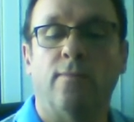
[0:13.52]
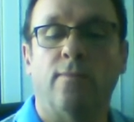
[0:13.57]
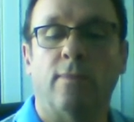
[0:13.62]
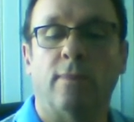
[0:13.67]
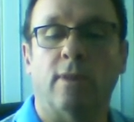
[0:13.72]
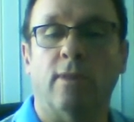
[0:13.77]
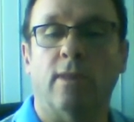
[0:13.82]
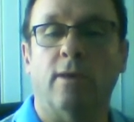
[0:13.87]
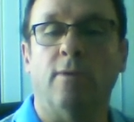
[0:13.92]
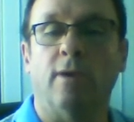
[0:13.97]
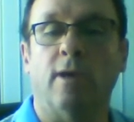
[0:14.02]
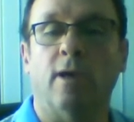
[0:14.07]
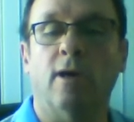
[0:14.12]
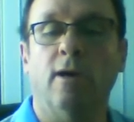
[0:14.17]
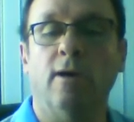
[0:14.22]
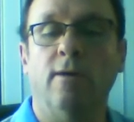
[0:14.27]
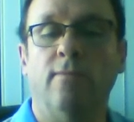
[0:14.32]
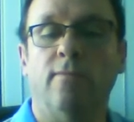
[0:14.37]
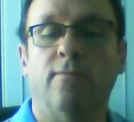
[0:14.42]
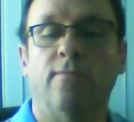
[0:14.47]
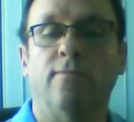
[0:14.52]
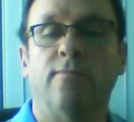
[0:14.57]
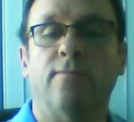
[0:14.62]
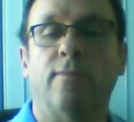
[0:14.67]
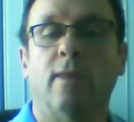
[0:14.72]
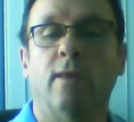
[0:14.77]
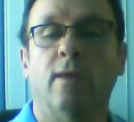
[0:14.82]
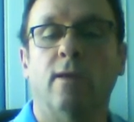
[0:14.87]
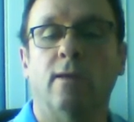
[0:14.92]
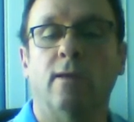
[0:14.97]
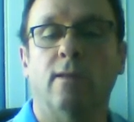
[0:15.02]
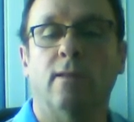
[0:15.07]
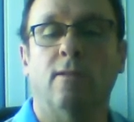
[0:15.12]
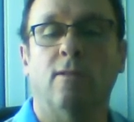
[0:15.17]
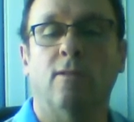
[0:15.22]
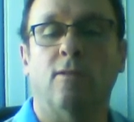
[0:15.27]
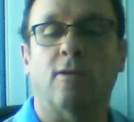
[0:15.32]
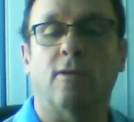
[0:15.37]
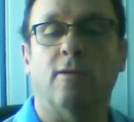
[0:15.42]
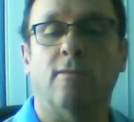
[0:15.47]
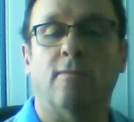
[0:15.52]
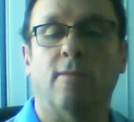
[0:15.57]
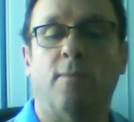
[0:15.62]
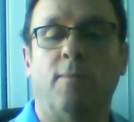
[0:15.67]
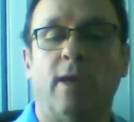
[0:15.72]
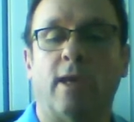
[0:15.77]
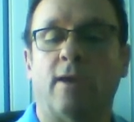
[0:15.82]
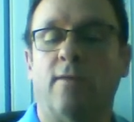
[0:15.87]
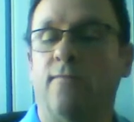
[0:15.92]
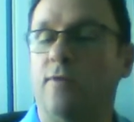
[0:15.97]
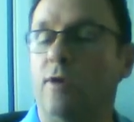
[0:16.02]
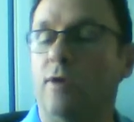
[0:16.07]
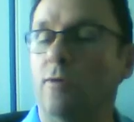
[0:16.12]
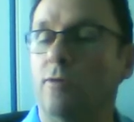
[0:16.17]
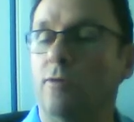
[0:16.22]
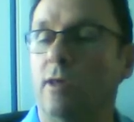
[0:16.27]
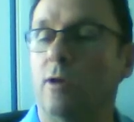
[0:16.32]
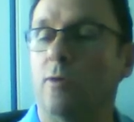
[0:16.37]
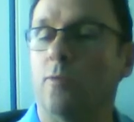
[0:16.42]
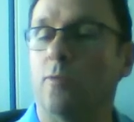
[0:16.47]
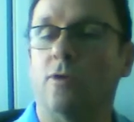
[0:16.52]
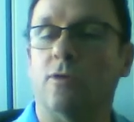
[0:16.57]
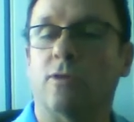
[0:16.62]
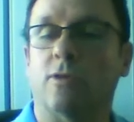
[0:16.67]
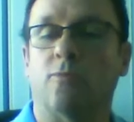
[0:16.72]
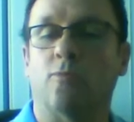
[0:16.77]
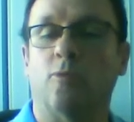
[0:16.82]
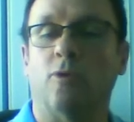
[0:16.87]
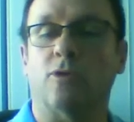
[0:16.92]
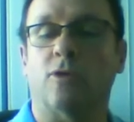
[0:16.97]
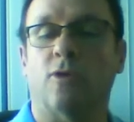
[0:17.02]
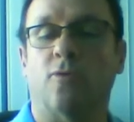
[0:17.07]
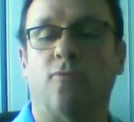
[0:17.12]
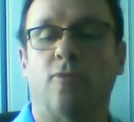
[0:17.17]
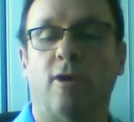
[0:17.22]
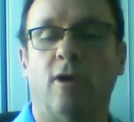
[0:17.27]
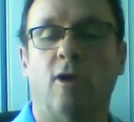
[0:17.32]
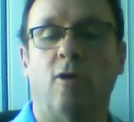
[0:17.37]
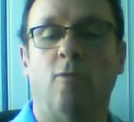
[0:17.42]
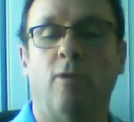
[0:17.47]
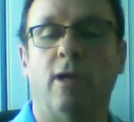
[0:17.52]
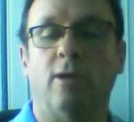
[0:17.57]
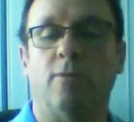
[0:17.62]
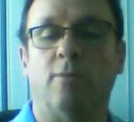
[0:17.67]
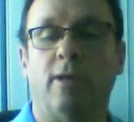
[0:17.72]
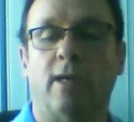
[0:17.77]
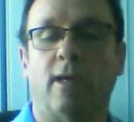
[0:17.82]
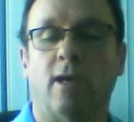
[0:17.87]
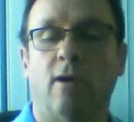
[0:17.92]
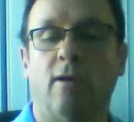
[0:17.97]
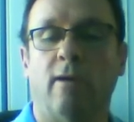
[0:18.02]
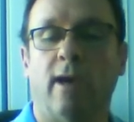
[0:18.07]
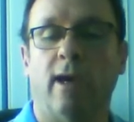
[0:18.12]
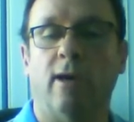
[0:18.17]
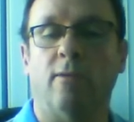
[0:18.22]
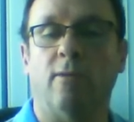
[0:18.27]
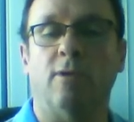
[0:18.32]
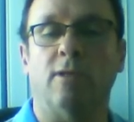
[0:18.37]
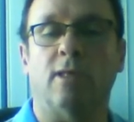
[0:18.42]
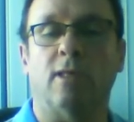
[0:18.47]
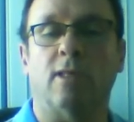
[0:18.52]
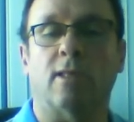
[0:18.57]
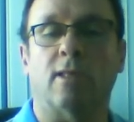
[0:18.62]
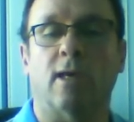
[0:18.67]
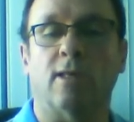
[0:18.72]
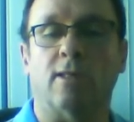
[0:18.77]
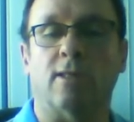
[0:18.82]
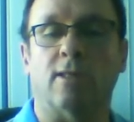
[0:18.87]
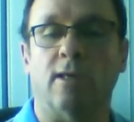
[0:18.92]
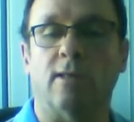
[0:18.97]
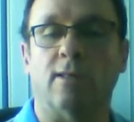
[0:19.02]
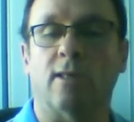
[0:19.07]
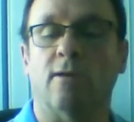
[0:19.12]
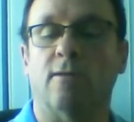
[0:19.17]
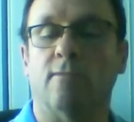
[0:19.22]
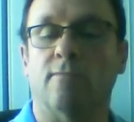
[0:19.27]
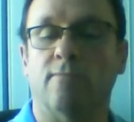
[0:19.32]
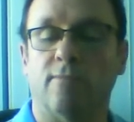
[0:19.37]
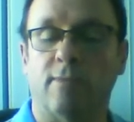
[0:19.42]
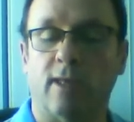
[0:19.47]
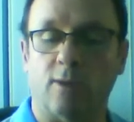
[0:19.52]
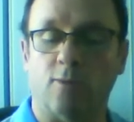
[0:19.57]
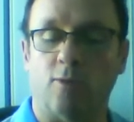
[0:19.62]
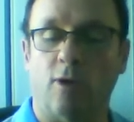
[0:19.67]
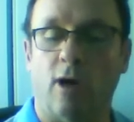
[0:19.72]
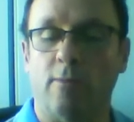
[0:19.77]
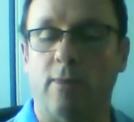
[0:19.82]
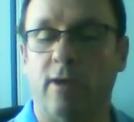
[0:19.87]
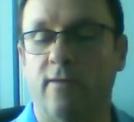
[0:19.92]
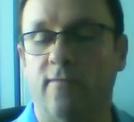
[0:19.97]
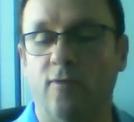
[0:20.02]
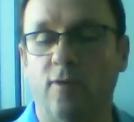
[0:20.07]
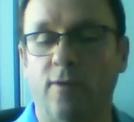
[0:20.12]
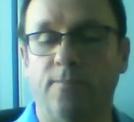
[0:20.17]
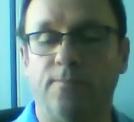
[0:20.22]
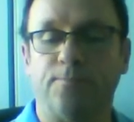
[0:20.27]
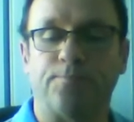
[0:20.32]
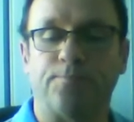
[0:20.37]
So there we are, looking a bit confusing. What's a RIO, where do we go, how do we discuss it? So that's what I'm here for.